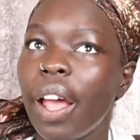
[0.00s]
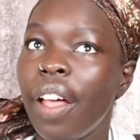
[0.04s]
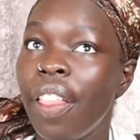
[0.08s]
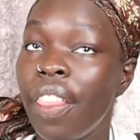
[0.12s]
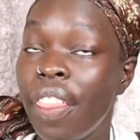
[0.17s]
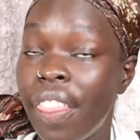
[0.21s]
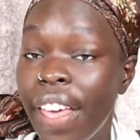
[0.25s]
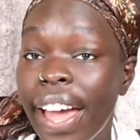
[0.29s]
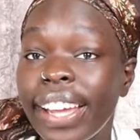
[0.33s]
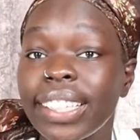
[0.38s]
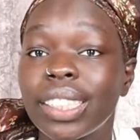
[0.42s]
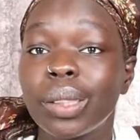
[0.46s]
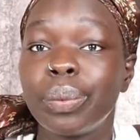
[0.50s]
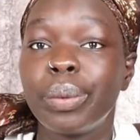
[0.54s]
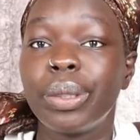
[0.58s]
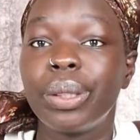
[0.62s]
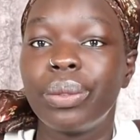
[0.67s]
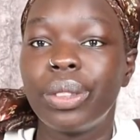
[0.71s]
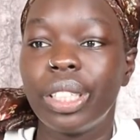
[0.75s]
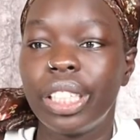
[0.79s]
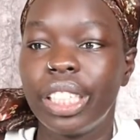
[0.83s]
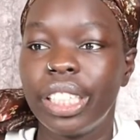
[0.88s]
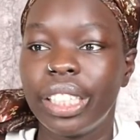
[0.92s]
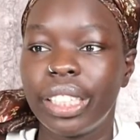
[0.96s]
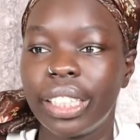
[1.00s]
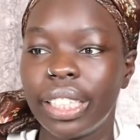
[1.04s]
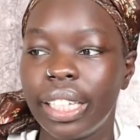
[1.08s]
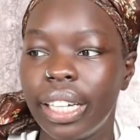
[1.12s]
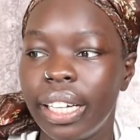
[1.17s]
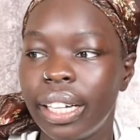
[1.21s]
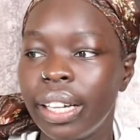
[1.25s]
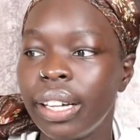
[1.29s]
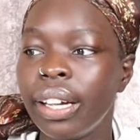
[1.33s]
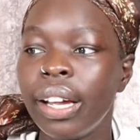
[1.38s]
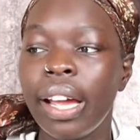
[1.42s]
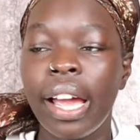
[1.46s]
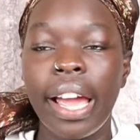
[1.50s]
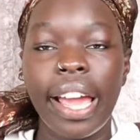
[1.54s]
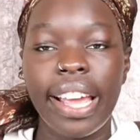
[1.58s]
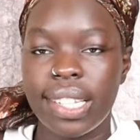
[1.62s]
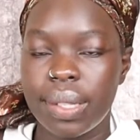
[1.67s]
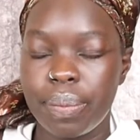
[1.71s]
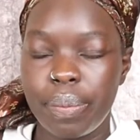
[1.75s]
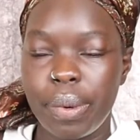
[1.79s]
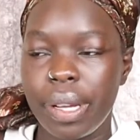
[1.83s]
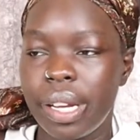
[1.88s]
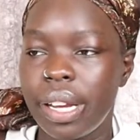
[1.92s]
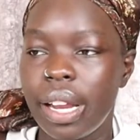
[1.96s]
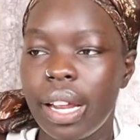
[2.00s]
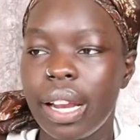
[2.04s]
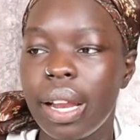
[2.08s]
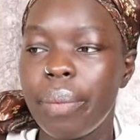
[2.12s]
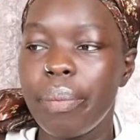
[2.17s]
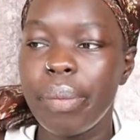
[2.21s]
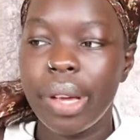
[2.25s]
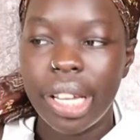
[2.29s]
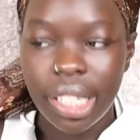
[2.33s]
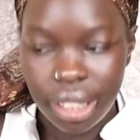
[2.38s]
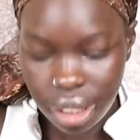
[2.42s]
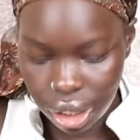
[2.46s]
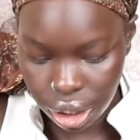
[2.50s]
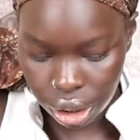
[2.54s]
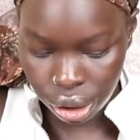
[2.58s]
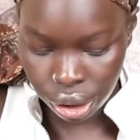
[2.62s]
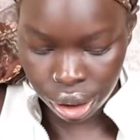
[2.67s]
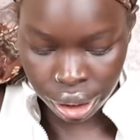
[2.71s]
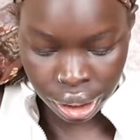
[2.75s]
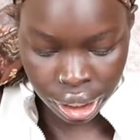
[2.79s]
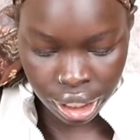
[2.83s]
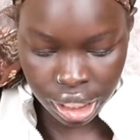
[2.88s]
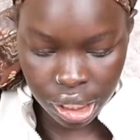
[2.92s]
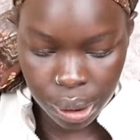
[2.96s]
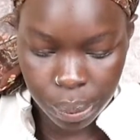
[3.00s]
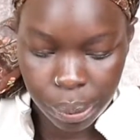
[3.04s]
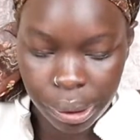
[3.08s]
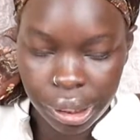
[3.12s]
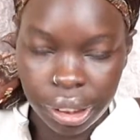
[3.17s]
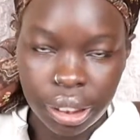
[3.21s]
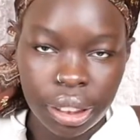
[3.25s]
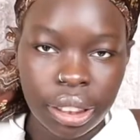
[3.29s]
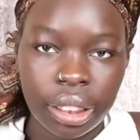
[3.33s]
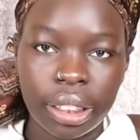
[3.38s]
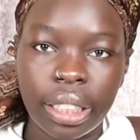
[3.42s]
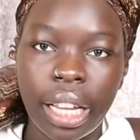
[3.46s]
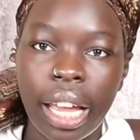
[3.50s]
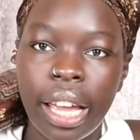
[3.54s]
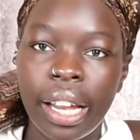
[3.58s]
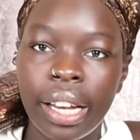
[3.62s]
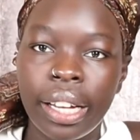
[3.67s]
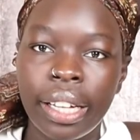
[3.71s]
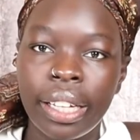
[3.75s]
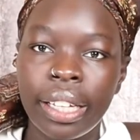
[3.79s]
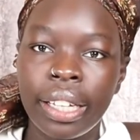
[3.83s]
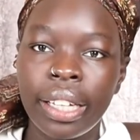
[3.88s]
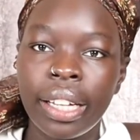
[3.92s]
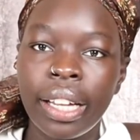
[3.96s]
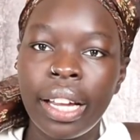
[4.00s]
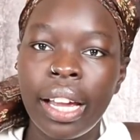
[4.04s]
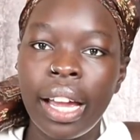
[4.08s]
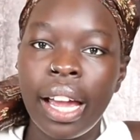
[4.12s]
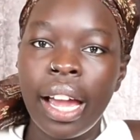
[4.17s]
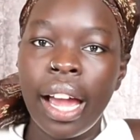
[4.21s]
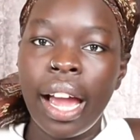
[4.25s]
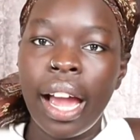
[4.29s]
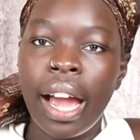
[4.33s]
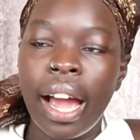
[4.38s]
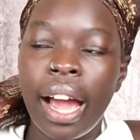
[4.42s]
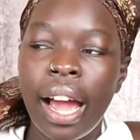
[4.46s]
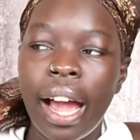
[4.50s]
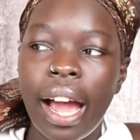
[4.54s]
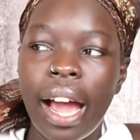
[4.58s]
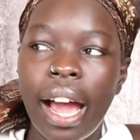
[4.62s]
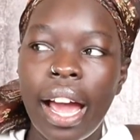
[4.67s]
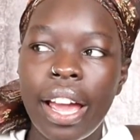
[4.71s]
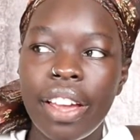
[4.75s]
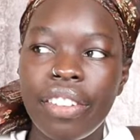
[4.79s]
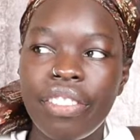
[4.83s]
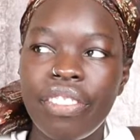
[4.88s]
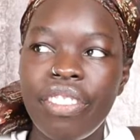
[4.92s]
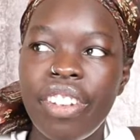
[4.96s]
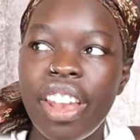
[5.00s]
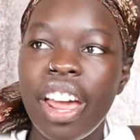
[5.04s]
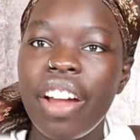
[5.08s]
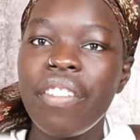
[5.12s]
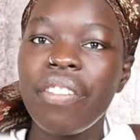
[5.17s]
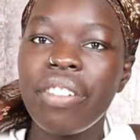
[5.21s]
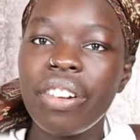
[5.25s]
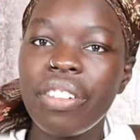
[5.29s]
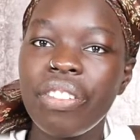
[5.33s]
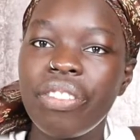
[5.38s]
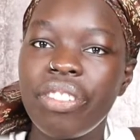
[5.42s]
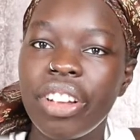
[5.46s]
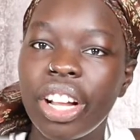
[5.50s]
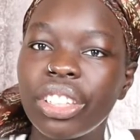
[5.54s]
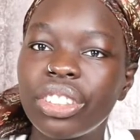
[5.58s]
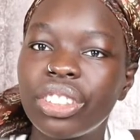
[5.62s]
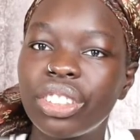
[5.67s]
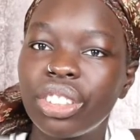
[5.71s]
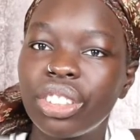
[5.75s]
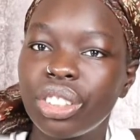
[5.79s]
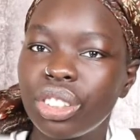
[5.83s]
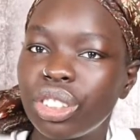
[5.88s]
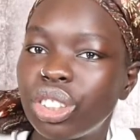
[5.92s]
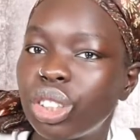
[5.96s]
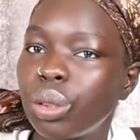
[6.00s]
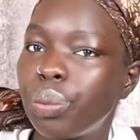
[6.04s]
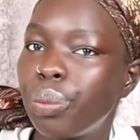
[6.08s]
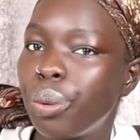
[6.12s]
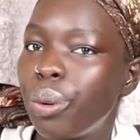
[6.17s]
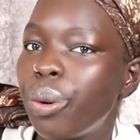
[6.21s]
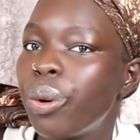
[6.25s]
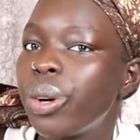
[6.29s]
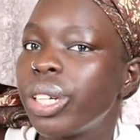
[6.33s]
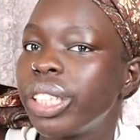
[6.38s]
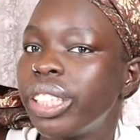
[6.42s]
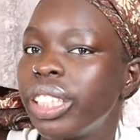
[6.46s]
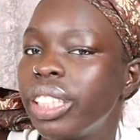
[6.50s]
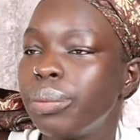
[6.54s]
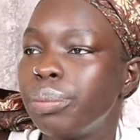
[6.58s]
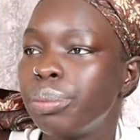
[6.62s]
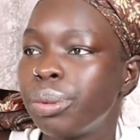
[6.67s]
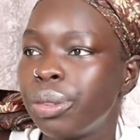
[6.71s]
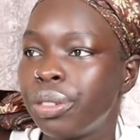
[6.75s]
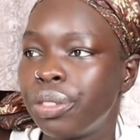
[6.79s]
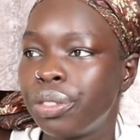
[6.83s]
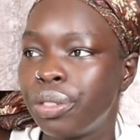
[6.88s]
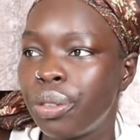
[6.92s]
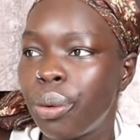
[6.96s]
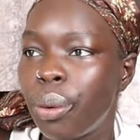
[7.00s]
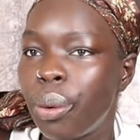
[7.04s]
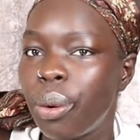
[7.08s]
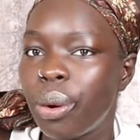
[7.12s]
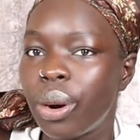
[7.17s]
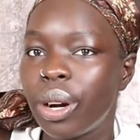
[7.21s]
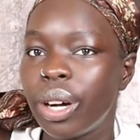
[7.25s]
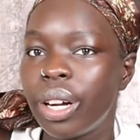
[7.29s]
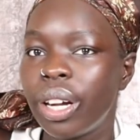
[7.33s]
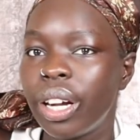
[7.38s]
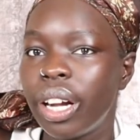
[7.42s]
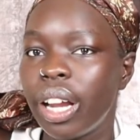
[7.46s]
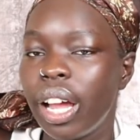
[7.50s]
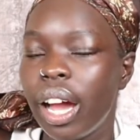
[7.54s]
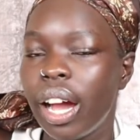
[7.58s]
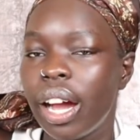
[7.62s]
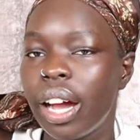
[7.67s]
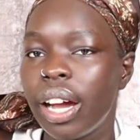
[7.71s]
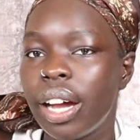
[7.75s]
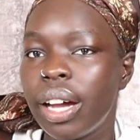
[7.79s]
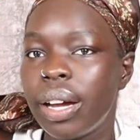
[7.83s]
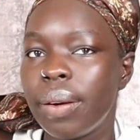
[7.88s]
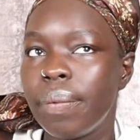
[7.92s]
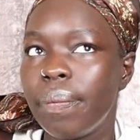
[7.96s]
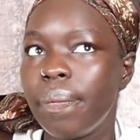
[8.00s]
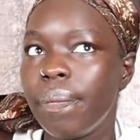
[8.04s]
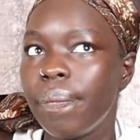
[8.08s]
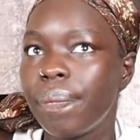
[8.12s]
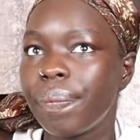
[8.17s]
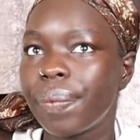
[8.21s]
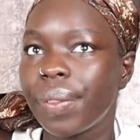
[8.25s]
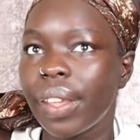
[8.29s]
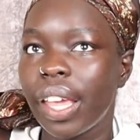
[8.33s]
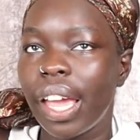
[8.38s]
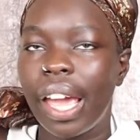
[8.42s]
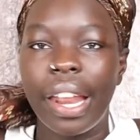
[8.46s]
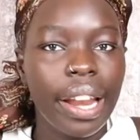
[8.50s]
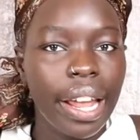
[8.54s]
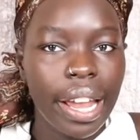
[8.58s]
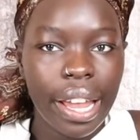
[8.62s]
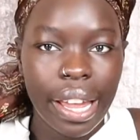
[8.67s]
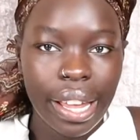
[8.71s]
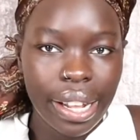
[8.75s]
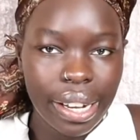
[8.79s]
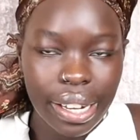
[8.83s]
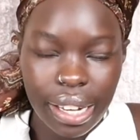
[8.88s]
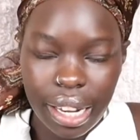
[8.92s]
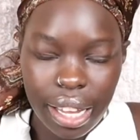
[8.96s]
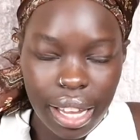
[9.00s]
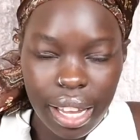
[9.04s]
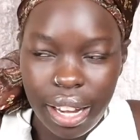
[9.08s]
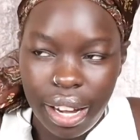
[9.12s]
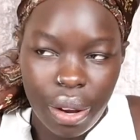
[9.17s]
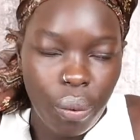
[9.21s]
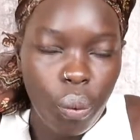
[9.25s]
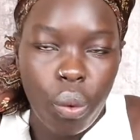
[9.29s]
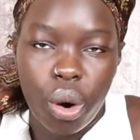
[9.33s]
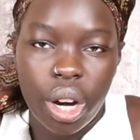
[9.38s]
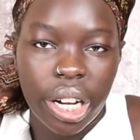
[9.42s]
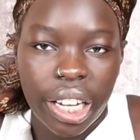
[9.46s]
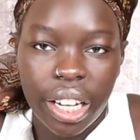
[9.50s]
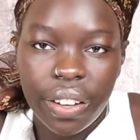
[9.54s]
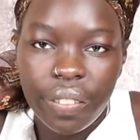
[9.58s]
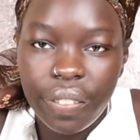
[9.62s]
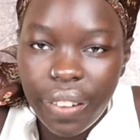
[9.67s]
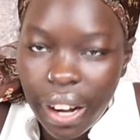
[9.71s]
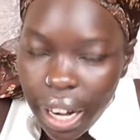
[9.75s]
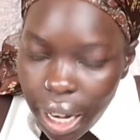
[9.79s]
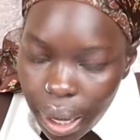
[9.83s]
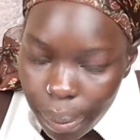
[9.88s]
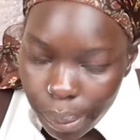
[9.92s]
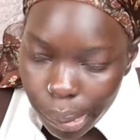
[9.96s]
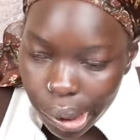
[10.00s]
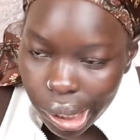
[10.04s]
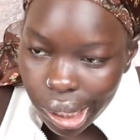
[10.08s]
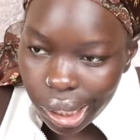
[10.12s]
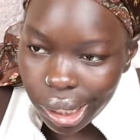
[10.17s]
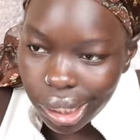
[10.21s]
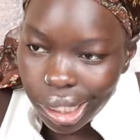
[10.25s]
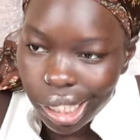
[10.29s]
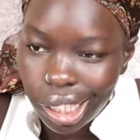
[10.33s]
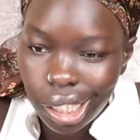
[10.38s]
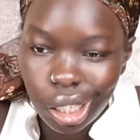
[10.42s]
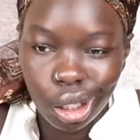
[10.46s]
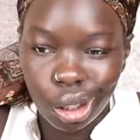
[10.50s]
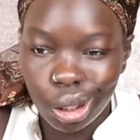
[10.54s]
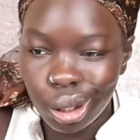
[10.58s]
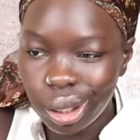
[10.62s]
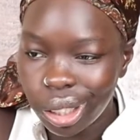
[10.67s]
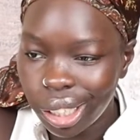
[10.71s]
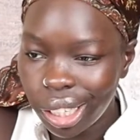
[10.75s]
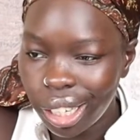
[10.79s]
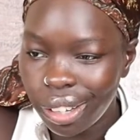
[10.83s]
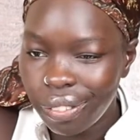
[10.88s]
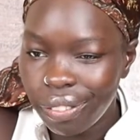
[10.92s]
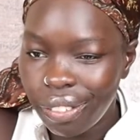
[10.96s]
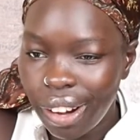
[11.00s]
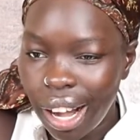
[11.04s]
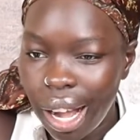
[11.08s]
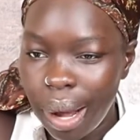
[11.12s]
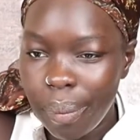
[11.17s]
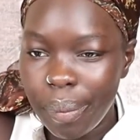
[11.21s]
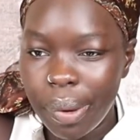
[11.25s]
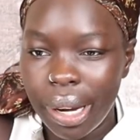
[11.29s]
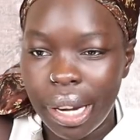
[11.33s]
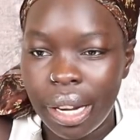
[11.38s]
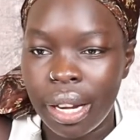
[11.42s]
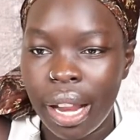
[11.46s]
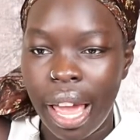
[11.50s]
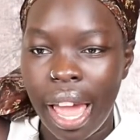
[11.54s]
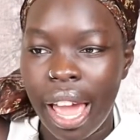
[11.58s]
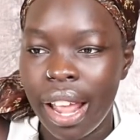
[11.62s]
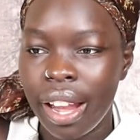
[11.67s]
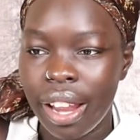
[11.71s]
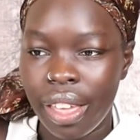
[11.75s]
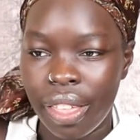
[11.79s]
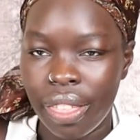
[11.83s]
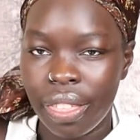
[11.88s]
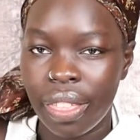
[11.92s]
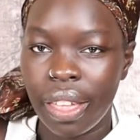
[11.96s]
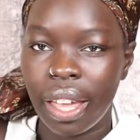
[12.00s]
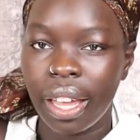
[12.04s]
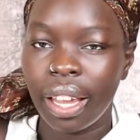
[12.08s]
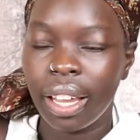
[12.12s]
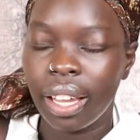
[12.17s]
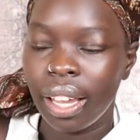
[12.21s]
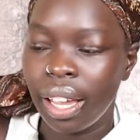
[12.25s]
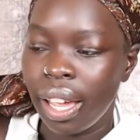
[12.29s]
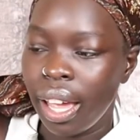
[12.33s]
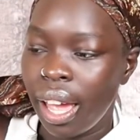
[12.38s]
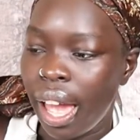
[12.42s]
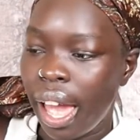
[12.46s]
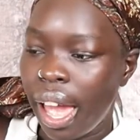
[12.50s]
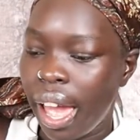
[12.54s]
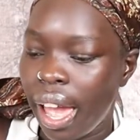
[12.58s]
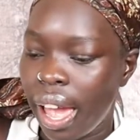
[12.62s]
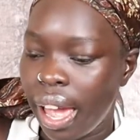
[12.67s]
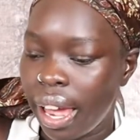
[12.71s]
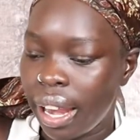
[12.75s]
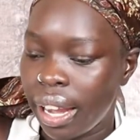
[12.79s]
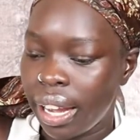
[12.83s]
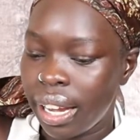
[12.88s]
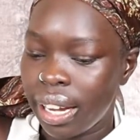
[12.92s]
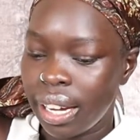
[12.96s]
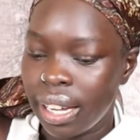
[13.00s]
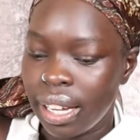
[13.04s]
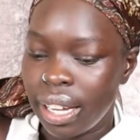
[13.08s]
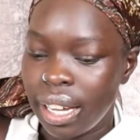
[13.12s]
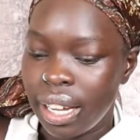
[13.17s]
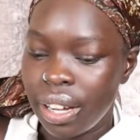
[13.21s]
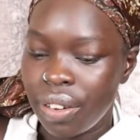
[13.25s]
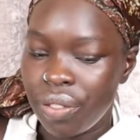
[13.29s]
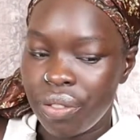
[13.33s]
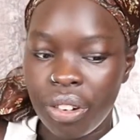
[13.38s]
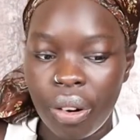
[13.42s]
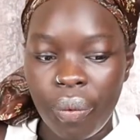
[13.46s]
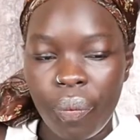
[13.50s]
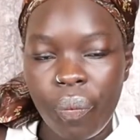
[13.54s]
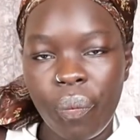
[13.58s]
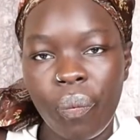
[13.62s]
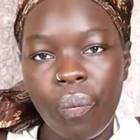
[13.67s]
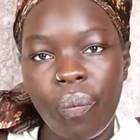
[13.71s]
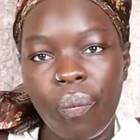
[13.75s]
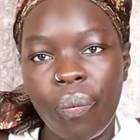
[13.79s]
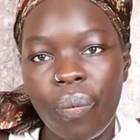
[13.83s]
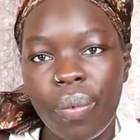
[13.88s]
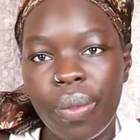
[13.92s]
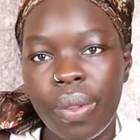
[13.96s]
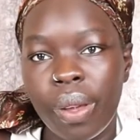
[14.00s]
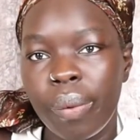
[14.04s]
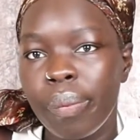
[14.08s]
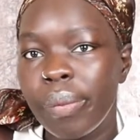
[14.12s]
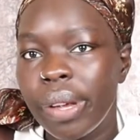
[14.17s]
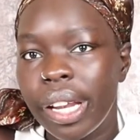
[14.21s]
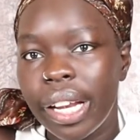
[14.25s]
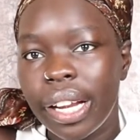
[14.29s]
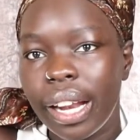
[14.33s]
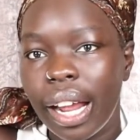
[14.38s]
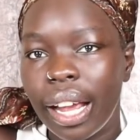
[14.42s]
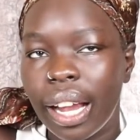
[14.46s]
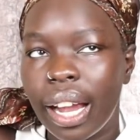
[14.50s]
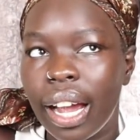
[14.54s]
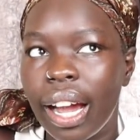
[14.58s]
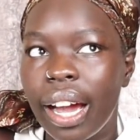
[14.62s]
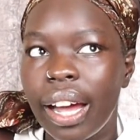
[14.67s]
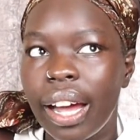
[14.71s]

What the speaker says: that's been really good. It's been an amazing learning experience, and I've never felt so supported before in a work environment, in a learning environment, in anything. And from the minute I